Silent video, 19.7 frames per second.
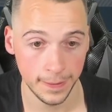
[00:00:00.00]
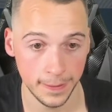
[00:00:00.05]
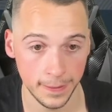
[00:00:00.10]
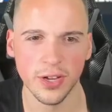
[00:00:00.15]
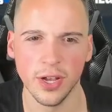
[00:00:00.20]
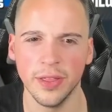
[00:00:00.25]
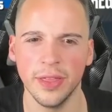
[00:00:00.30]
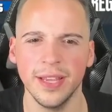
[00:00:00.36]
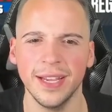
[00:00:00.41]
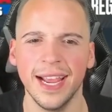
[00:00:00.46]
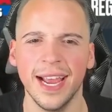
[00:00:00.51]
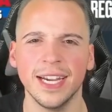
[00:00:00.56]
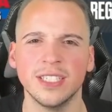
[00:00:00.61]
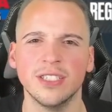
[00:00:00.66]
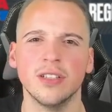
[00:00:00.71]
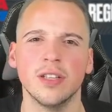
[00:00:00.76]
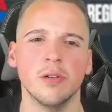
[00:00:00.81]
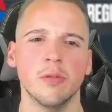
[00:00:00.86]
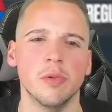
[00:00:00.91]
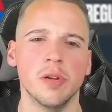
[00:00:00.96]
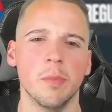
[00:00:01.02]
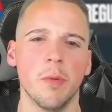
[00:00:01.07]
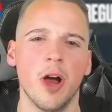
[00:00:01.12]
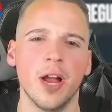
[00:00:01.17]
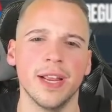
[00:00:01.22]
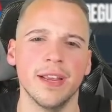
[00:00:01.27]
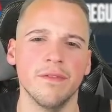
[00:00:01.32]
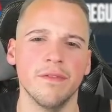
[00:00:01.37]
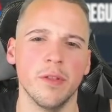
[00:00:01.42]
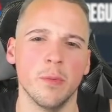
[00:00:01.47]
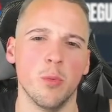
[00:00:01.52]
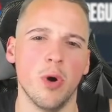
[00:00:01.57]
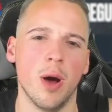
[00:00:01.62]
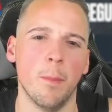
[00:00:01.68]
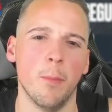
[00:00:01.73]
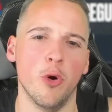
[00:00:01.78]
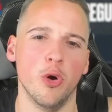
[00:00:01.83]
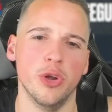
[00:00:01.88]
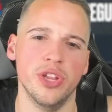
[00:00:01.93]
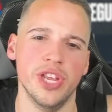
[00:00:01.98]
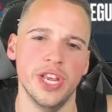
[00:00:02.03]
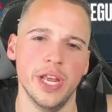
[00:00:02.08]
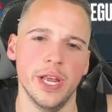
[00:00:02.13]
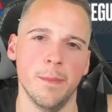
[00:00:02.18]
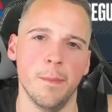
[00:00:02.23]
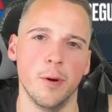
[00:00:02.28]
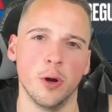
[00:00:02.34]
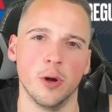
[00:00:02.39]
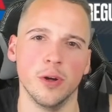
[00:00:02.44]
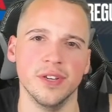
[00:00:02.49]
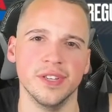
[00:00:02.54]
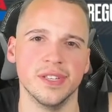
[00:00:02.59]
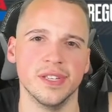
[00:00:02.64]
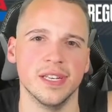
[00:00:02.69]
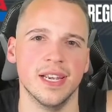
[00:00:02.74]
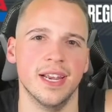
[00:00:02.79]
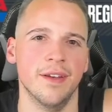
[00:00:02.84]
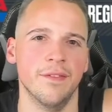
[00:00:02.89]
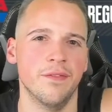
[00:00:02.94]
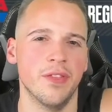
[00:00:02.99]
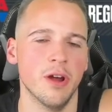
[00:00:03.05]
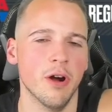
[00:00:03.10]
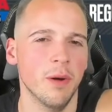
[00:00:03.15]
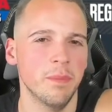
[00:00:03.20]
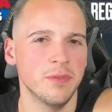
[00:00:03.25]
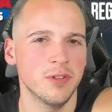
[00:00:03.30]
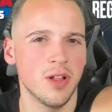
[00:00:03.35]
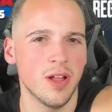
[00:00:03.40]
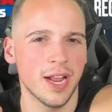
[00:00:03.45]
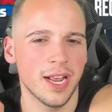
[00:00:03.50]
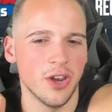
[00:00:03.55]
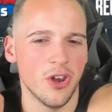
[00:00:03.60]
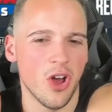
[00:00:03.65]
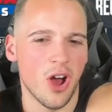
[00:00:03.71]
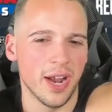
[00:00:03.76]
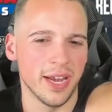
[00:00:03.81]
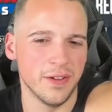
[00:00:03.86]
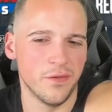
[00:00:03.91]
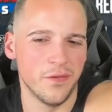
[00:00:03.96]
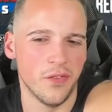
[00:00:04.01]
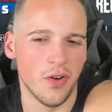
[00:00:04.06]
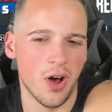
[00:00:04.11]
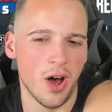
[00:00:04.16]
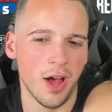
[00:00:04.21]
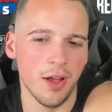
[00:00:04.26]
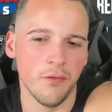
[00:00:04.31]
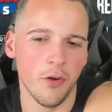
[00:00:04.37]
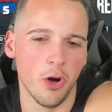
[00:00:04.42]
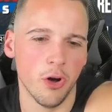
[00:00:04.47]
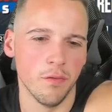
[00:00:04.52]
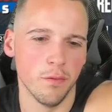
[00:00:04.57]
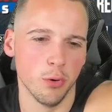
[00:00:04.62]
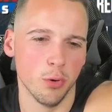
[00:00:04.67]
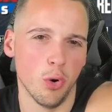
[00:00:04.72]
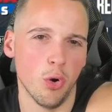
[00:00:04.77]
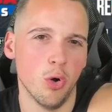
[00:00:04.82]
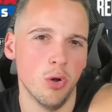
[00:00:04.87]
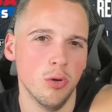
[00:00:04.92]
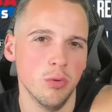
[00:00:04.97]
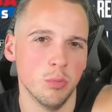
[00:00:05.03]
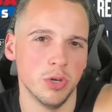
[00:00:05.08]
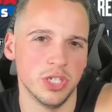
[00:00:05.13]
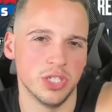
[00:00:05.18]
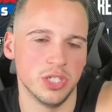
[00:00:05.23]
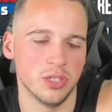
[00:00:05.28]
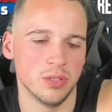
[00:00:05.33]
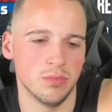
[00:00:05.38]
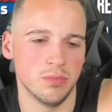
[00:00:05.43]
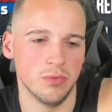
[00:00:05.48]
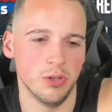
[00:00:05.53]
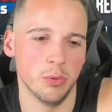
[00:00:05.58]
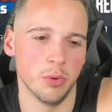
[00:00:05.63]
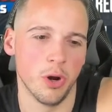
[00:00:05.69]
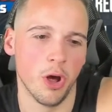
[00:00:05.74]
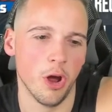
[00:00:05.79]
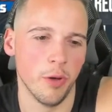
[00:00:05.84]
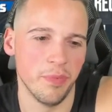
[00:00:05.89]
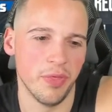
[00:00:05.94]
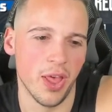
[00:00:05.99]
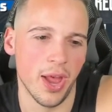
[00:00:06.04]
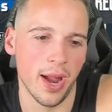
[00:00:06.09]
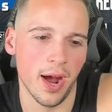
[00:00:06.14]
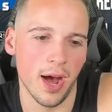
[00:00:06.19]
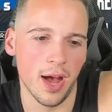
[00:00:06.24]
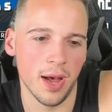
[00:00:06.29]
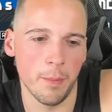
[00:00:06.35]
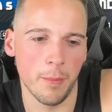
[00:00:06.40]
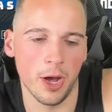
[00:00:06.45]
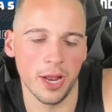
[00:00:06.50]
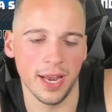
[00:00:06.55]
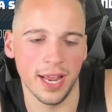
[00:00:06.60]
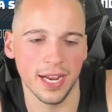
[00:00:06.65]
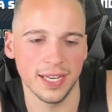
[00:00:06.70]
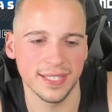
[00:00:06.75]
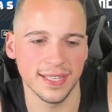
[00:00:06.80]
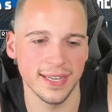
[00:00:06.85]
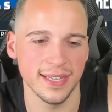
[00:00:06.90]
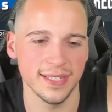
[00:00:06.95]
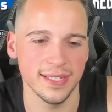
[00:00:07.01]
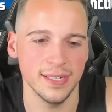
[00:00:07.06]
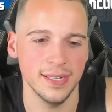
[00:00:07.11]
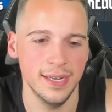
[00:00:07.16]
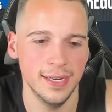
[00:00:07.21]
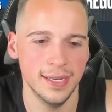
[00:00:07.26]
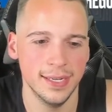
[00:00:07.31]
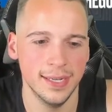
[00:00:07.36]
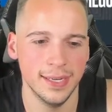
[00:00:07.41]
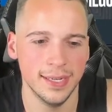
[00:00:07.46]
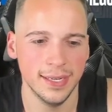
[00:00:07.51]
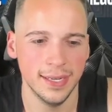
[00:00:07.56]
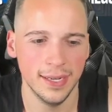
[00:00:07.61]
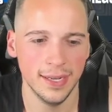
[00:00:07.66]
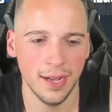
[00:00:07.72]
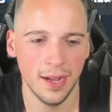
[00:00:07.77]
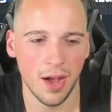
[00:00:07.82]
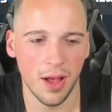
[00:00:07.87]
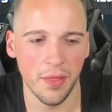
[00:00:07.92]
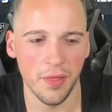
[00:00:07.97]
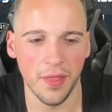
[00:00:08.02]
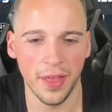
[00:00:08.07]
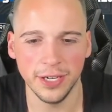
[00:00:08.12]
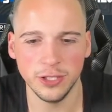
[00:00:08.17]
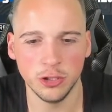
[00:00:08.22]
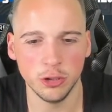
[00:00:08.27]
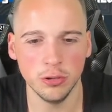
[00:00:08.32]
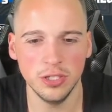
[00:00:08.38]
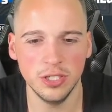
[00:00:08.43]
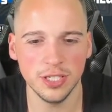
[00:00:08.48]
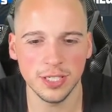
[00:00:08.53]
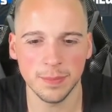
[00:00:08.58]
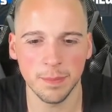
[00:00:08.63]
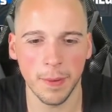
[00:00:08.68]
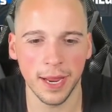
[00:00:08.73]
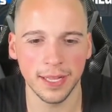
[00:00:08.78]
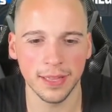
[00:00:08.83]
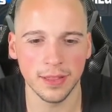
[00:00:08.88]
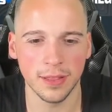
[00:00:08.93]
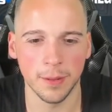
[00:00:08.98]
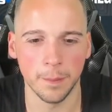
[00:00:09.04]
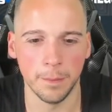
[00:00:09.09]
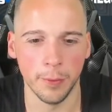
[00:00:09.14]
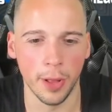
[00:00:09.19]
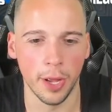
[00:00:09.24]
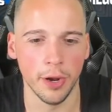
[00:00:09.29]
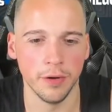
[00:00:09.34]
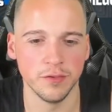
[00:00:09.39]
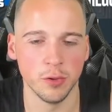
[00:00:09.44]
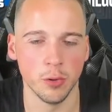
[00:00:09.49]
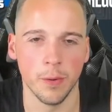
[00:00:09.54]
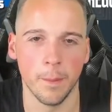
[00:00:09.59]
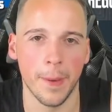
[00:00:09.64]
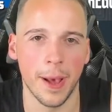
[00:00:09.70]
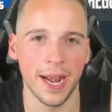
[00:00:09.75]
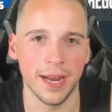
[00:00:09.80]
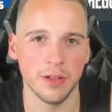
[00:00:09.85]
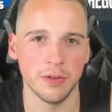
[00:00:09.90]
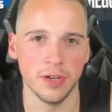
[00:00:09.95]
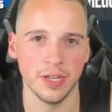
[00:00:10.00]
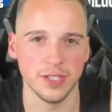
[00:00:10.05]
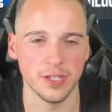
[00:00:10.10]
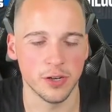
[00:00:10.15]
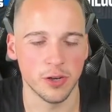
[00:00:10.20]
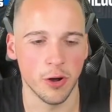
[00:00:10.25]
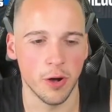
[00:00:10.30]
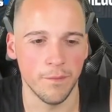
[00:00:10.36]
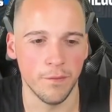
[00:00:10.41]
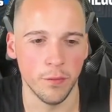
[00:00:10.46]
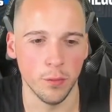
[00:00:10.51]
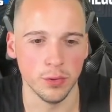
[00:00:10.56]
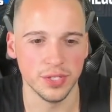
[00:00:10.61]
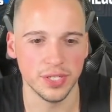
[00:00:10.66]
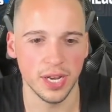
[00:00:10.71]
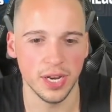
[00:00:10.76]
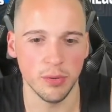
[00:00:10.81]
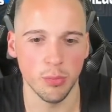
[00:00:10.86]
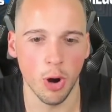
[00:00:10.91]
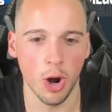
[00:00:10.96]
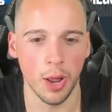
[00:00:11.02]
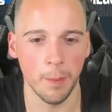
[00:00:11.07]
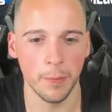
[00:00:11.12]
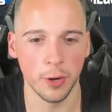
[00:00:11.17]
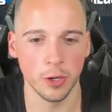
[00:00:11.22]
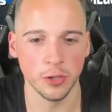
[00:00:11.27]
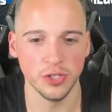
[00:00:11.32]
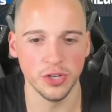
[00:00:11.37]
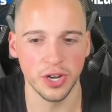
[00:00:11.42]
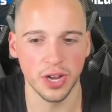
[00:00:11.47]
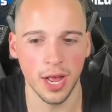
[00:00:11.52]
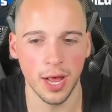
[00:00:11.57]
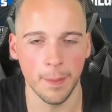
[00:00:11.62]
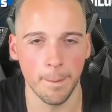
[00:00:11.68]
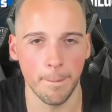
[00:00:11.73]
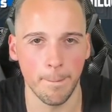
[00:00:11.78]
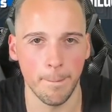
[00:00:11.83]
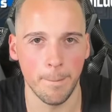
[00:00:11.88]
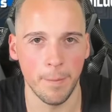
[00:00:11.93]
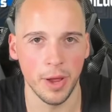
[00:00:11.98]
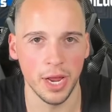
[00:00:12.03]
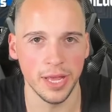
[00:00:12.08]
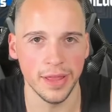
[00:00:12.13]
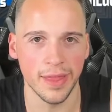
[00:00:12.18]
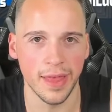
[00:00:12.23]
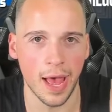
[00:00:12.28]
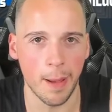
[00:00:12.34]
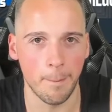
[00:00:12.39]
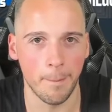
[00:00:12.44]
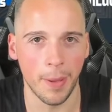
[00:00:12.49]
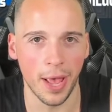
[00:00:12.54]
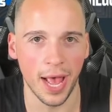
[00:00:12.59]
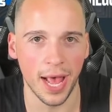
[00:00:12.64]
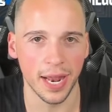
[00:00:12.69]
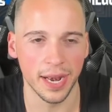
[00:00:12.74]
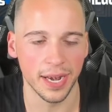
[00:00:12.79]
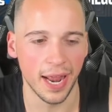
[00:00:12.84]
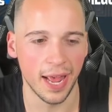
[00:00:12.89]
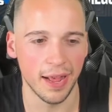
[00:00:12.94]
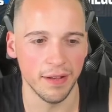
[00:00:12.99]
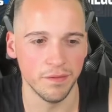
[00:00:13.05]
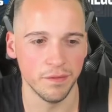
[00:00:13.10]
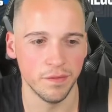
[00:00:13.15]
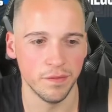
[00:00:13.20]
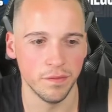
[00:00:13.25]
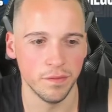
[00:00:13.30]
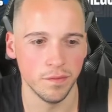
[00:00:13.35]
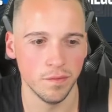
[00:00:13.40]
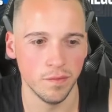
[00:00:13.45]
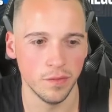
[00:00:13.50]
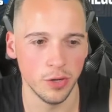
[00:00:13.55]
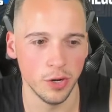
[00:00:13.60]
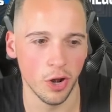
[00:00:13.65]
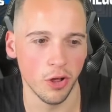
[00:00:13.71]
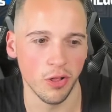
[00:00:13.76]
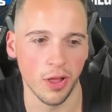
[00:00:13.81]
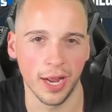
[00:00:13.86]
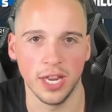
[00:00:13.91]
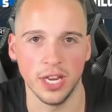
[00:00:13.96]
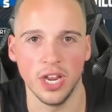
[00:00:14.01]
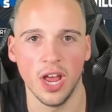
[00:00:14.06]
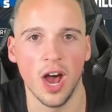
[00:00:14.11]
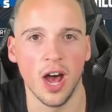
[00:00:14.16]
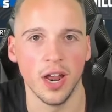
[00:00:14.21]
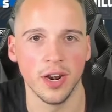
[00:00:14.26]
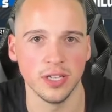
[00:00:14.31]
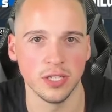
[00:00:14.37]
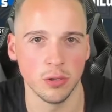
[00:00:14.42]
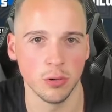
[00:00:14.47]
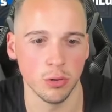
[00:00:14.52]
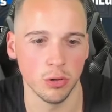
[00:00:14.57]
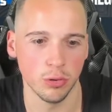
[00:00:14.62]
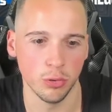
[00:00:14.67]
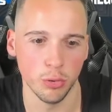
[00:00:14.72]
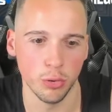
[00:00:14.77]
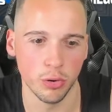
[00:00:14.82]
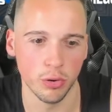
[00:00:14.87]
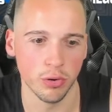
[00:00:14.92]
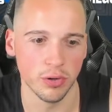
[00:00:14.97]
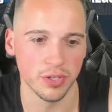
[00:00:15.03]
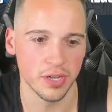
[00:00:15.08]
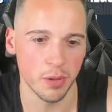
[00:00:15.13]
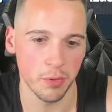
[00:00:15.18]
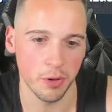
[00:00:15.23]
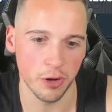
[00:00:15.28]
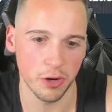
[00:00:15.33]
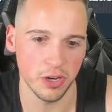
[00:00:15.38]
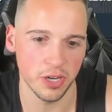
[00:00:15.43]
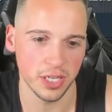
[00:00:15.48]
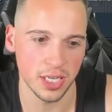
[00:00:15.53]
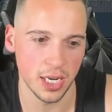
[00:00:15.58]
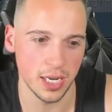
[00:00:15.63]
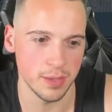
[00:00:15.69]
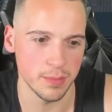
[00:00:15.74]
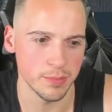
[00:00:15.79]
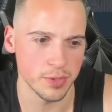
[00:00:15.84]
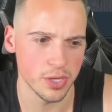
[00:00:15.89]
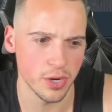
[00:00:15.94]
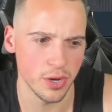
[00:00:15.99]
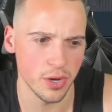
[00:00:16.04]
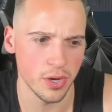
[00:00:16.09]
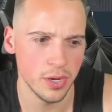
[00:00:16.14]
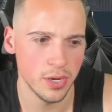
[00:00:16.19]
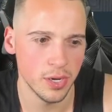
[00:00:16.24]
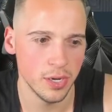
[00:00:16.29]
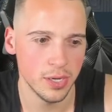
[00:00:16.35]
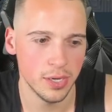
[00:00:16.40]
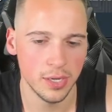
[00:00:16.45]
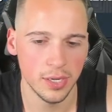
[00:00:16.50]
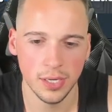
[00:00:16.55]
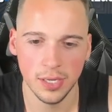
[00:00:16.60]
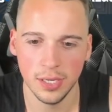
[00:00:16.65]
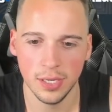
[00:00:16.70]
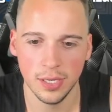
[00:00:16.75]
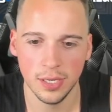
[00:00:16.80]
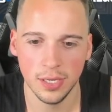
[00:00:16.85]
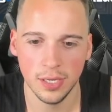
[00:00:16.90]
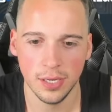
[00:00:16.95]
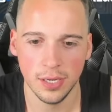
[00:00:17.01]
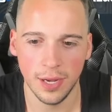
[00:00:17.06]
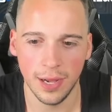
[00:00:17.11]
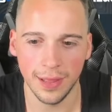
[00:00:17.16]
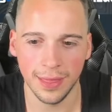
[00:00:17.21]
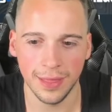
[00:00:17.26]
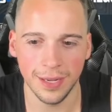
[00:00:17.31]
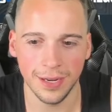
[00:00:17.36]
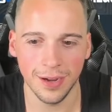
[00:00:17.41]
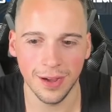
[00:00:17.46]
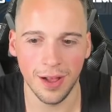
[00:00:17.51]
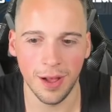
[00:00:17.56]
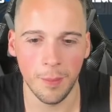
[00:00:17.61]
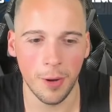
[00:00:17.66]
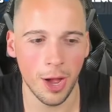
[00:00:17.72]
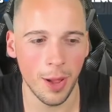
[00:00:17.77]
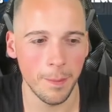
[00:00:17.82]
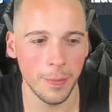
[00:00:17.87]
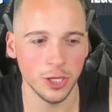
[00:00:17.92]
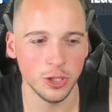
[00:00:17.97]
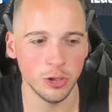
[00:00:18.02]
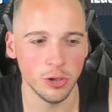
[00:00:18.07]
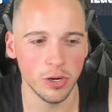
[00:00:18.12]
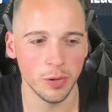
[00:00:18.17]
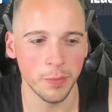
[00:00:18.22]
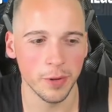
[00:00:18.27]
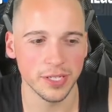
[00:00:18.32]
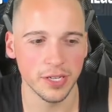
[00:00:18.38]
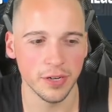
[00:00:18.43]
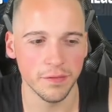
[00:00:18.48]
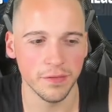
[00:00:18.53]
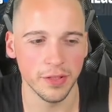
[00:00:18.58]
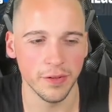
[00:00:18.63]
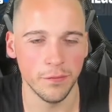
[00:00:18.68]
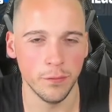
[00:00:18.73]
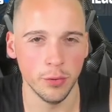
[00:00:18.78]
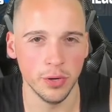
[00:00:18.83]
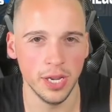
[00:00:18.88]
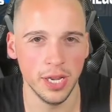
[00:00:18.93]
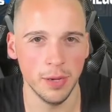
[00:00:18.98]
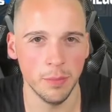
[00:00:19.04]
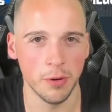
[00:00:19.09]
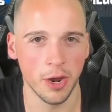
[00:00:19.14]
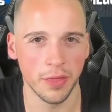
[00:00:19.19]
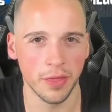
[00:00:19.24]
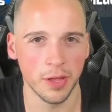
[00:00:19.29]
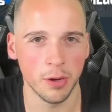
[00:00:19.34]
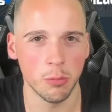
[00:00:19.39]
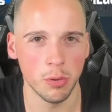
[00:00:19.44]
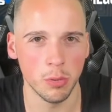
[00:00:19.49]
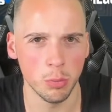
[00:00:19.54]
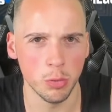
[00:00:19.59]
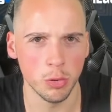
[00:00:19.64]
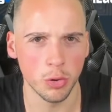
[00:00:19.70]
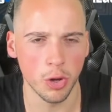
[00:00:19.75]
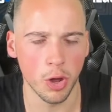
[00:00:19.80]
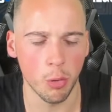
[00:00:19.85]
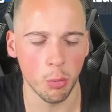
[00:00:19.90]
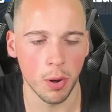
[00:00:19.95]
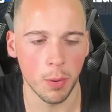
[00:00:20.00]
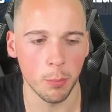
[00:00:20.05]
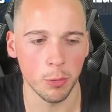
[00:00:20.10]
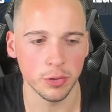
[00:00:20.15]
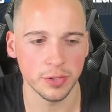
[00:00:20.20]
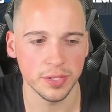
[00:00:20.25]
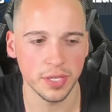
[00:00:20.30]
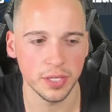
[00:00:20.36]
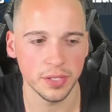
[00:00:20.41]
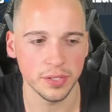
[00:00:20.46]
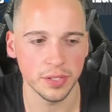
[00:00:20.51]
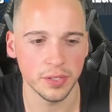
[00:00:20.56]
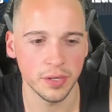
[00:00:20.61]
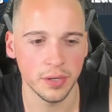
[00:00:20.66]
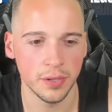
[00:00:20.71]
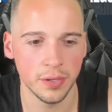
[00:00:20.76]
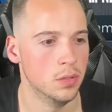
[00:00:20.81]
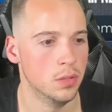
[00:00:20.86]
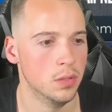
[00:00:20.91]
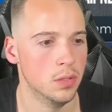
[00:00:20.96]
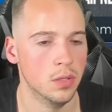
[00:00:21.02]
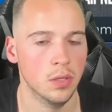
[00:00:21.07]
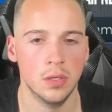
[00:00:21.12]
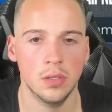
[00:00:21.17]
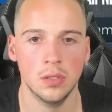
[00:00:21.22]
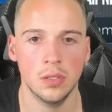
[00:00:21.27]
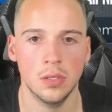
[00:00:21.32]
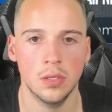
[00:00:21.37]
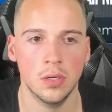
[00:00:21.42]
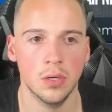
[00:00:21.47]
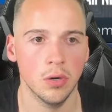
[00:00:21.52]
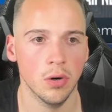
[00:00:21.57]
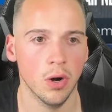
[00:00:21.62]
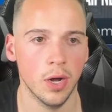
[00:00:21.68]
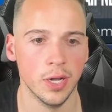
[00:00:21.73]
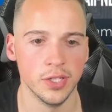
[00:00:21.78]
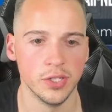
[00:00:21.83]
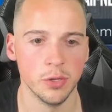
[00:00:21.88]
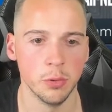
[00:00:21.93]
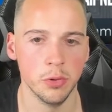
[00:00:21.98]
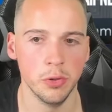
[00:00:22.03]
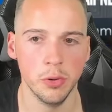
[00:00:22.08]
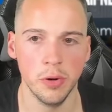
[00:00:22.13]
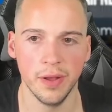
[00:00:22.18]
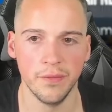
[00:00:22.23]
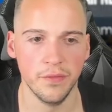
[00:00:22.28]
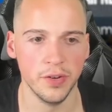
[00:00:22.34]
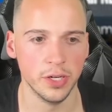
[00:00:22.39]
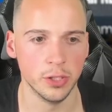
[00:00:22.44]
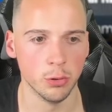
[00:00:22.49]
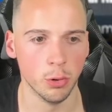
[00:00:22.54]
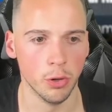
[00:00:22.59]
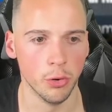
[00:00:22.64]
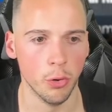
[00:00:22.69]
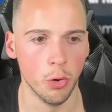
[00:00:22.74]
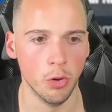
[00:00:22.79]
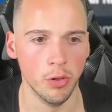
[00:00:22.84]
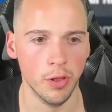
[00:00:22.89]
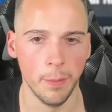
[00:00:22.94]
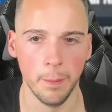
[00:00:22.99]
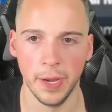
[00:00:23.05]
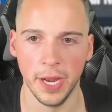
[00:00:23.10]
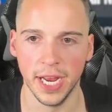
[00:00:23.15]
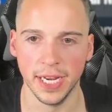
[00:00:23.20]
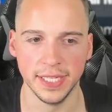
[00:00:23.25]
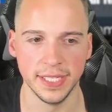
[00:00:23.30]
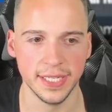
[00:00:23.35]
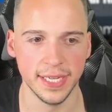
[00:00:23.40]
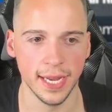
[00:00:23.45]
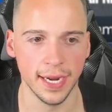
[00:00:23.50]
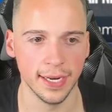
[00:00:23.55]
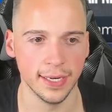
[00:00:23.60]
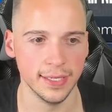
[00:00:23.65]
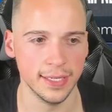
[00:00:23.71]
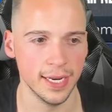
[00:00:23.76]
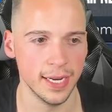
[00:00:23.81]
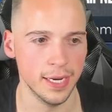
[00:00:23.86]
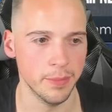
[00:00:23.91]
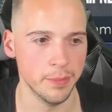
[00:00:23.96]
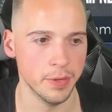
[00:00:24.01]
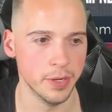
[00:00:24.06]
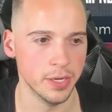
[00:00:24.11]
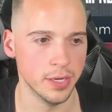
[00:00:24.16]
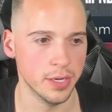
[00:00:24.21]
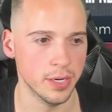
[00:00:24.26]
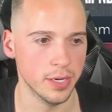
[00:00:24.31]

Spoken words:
So I think actually we might give them one more year because if they're up to like a 95 overall, which you would hope they are by next season, they should just make the playoffs automatically as a top 4 seed, right? Because you can't be that bad and have, you know, like a Giannis or a Luka or something on your team. So I think I might be shooting myself in the foot here, but I think we will go one more season. All right, so we do have Victor on All-NBA second team.